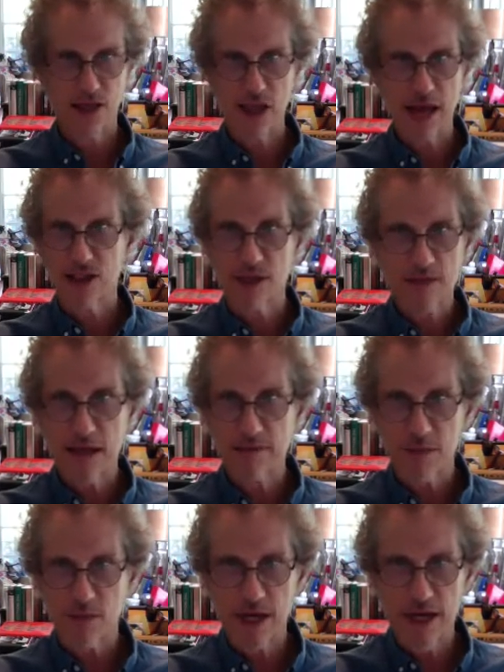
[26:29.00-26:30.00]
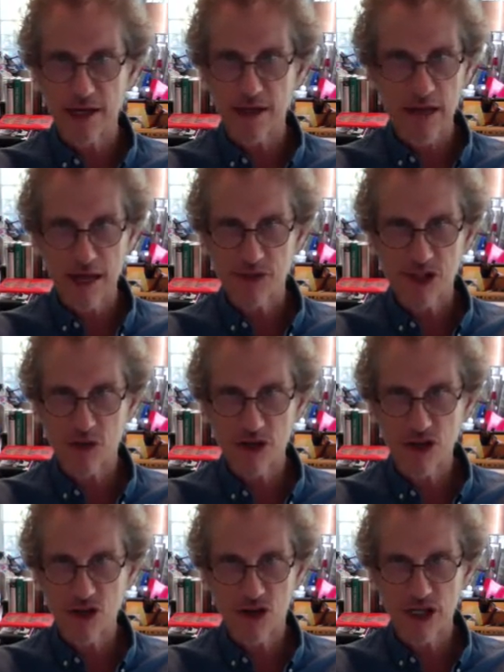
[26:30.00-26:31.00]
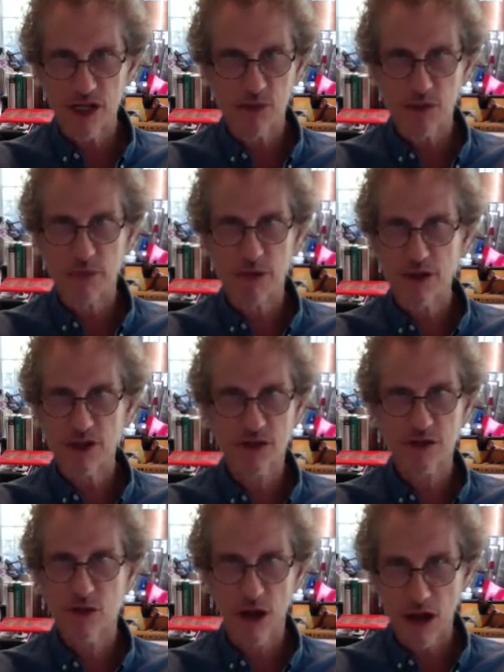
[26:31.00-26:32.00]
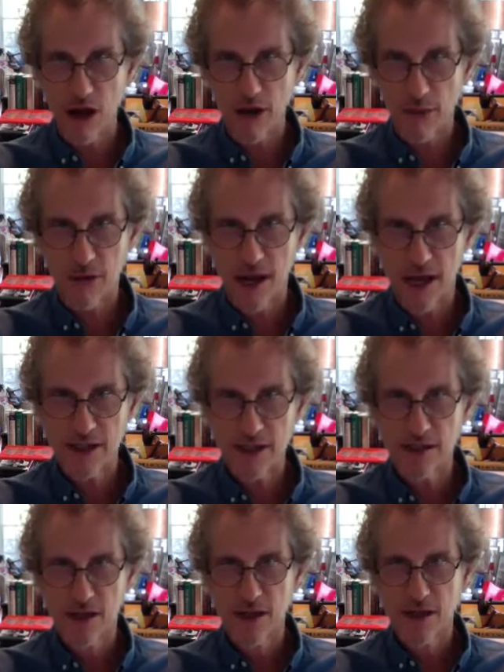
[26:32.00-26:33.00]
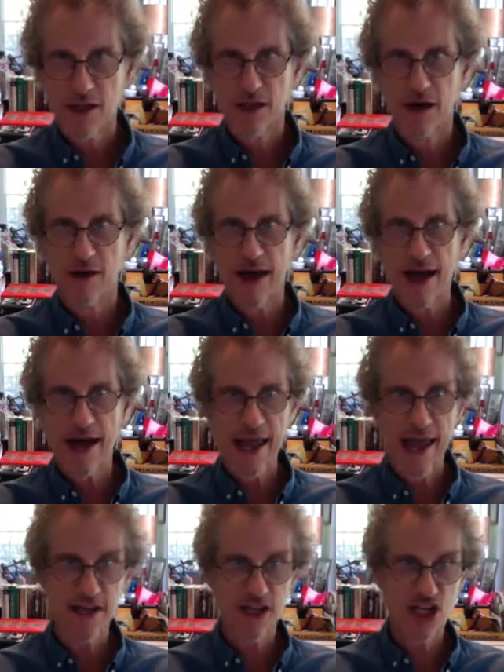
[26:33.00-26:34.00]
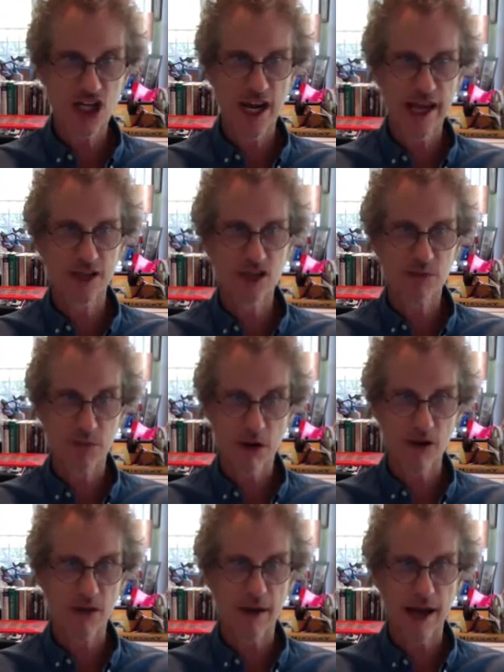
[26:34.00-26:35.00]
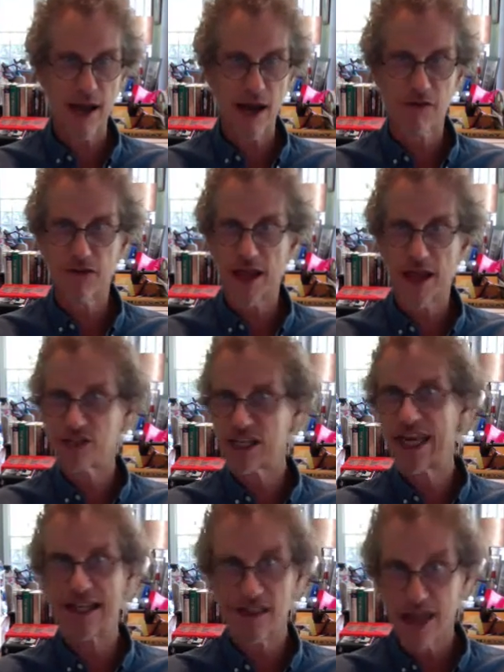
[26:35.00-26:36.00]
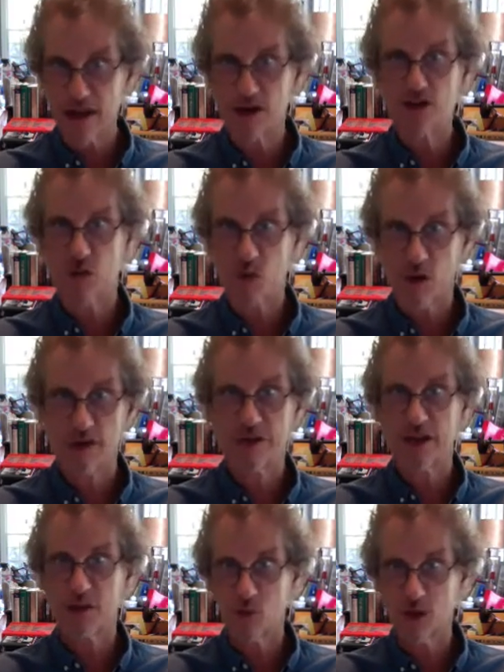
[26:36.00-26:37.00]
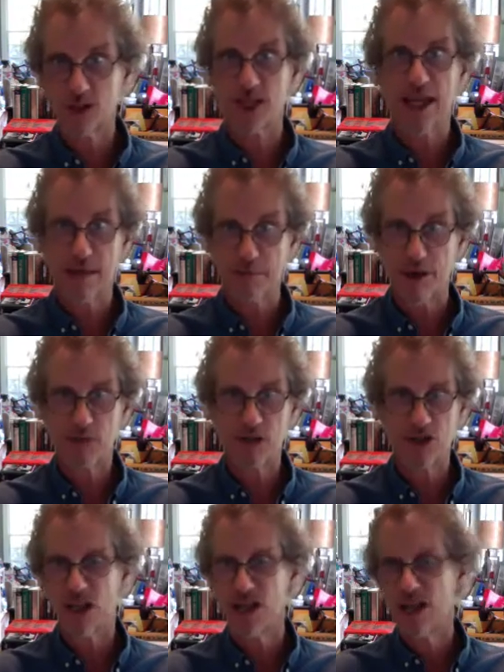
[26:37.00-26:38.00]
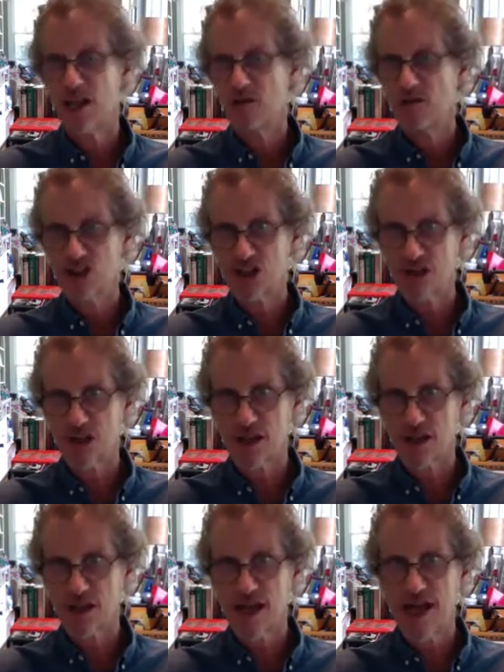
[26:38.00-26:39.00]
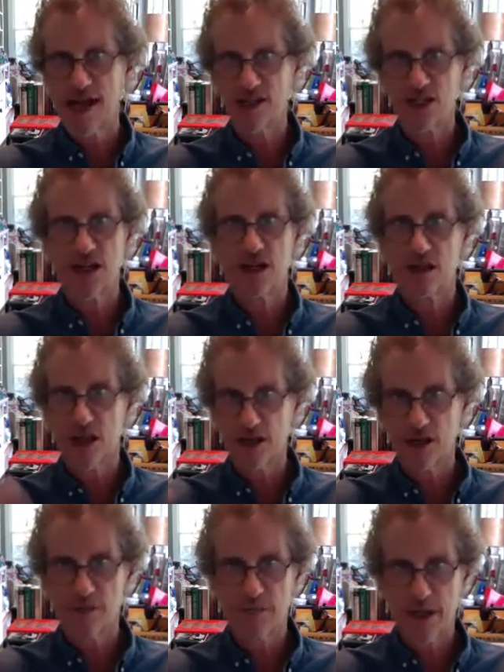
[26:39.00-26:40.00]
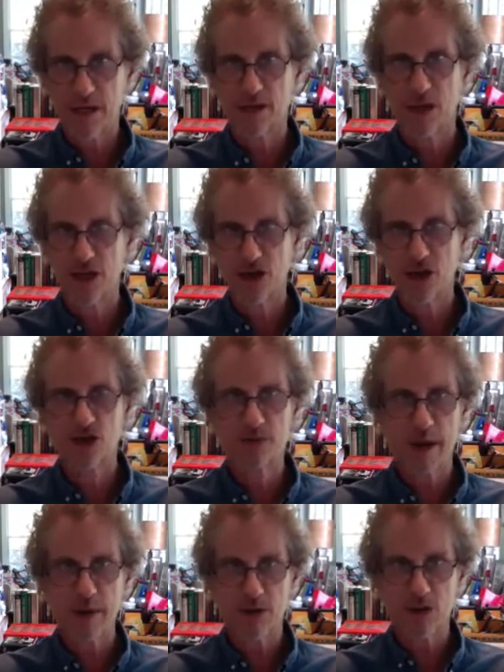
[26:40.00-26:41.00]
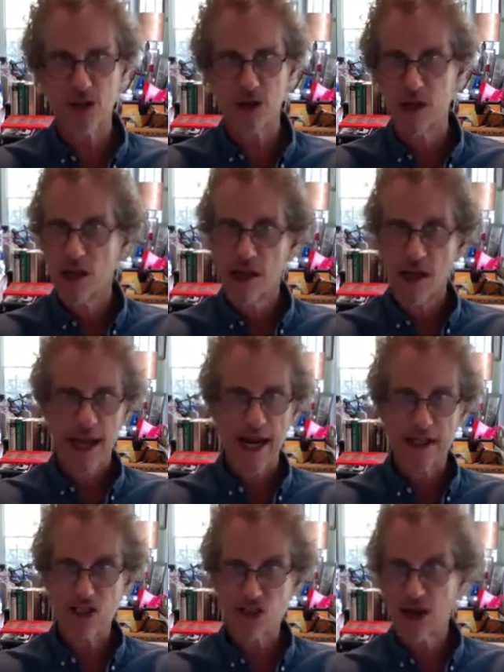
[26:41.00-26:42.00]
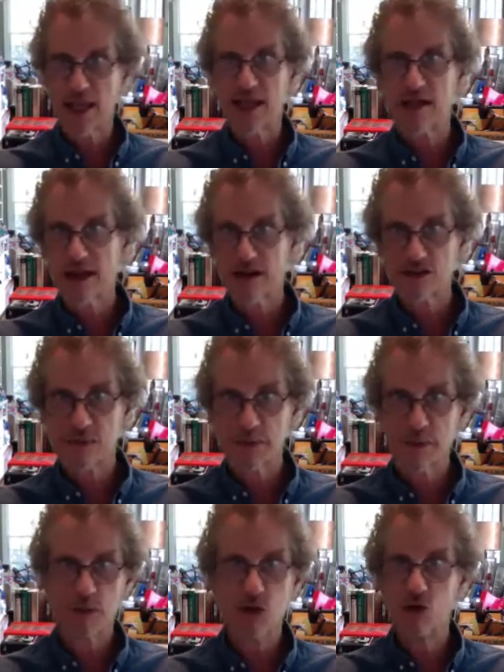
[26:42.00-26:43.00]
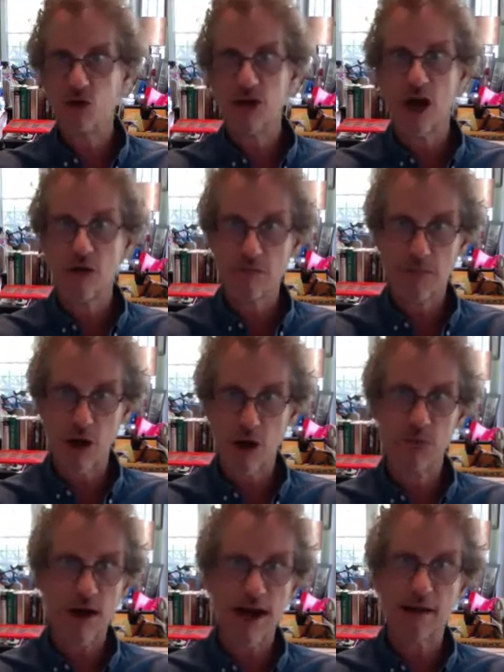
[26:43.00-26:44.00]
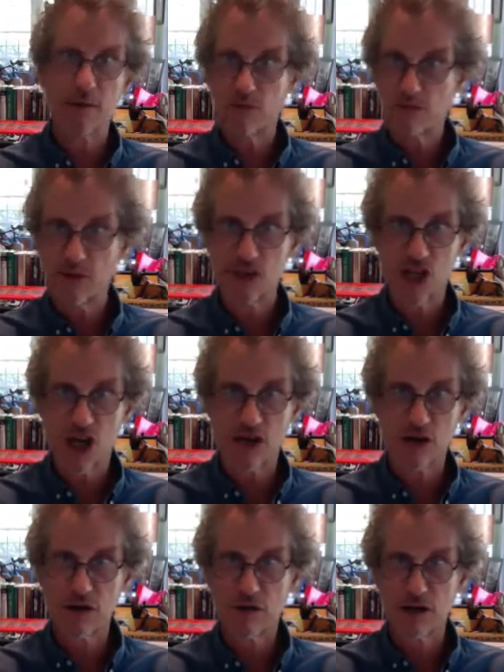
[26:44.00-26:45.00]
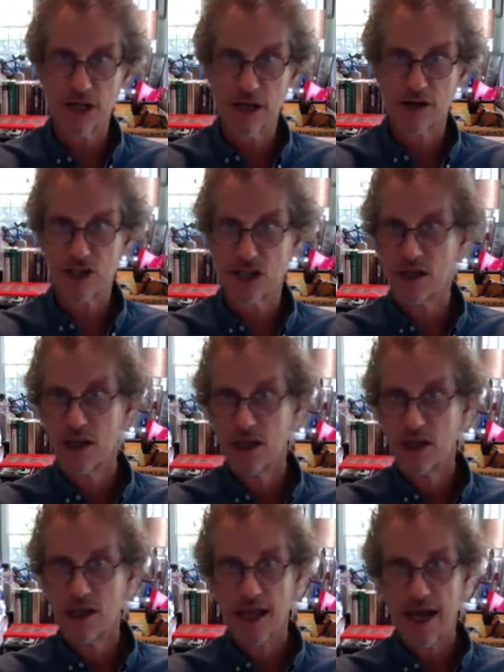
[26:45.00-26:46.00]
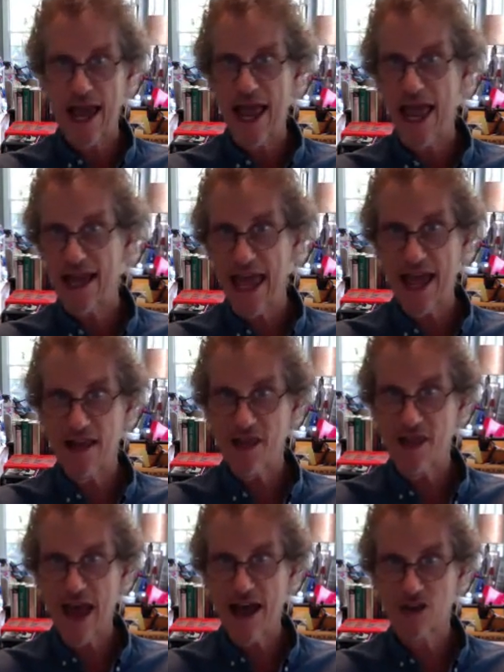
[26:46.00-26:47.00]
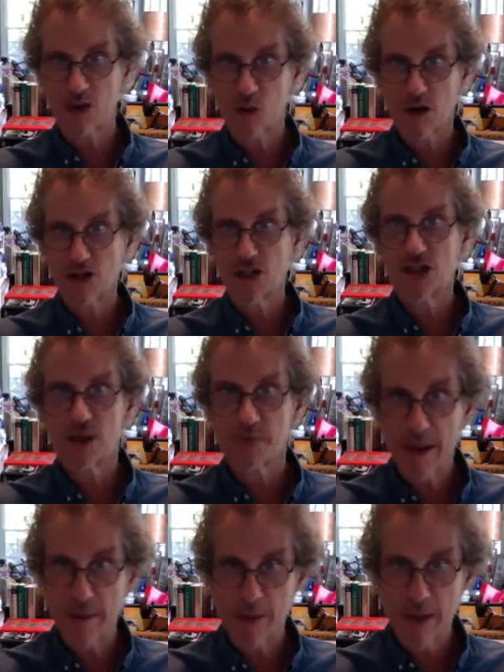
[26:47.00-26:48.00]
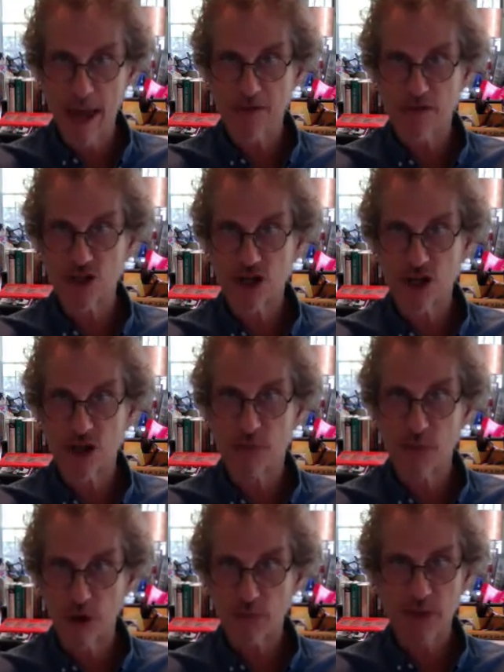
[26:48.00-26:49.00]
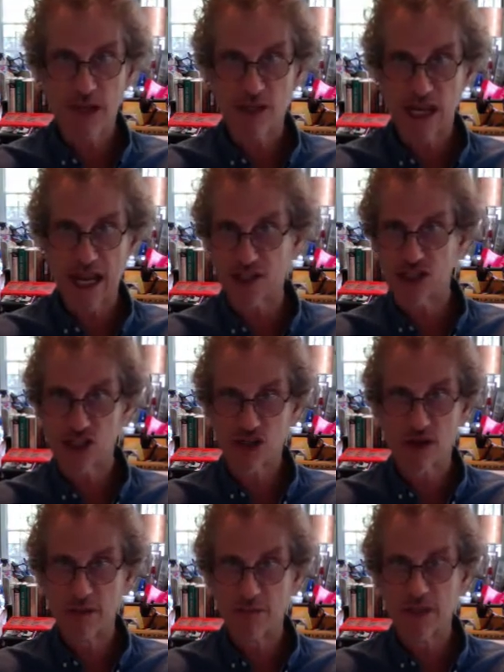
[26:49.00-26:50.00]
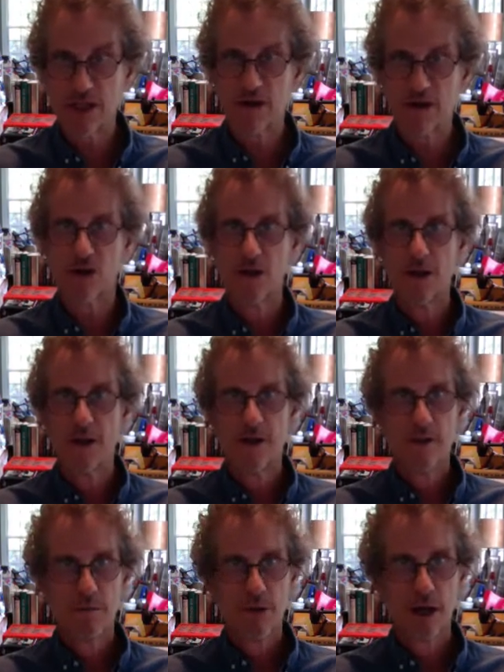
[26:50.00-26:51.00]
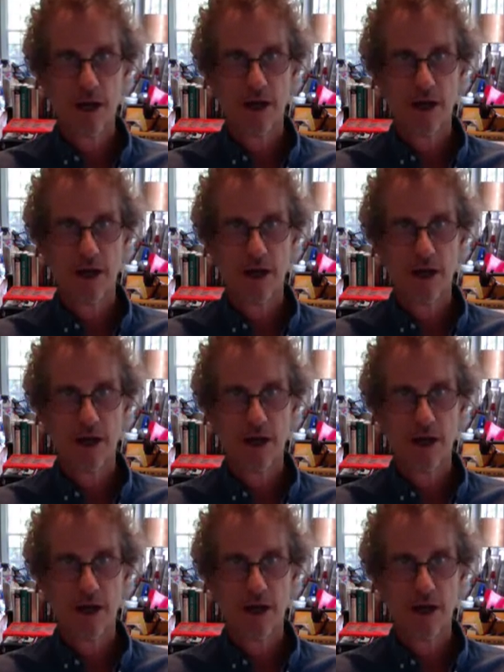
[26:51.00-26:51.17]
Sometimes I'm still researching when the book's gone to press. I had to change part of the biography. I was getting letters, for one thing. Once it got published, it was serialized in a big London newspaper too. And I started getting letters from people who had known O'Brien from his younger years. And I had to add 1,000 words into the paperback version of the book because I got such great material. But